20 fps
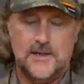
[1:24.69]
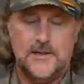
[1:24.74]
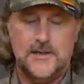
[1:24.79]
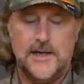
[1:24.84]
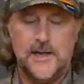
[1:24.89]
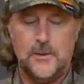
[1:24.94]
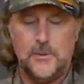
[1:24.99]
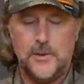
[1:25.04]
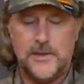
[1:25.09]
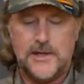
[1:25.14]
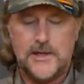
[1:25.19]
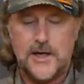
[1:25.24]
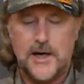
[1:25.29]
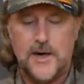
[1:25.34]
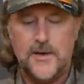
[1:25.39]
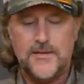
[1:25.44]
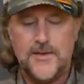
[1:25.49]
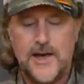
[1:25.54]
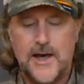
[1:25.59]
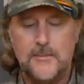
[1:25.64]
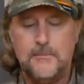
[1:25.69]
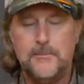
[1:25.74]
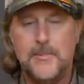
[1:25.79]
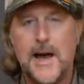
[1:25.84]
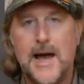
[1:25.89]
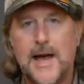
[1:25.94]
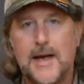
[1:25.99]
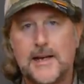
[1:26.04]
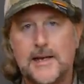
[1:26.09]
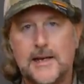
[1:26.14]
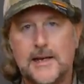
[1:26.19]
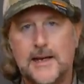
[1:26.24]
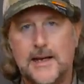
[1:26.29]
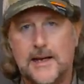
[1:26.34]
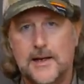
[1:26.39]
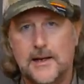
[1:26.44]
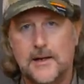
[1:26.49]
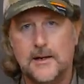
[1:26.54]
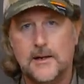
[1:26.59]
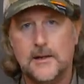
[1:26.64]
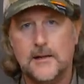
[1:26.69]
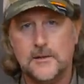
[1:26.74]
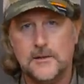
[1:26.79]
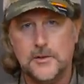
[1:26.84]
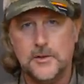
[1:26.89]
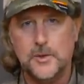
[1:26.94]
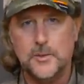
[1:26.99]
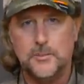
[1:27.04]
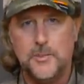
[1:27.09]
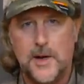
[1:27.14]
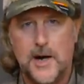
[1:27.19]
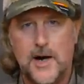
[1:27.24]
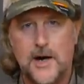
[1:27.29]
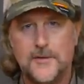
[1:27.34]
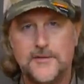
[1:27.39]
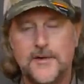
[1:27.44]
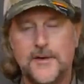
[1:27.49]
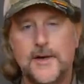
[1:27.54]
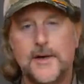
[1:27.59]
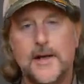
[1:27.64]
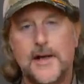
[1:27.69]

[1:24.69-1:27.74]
that we cut that back end loop off.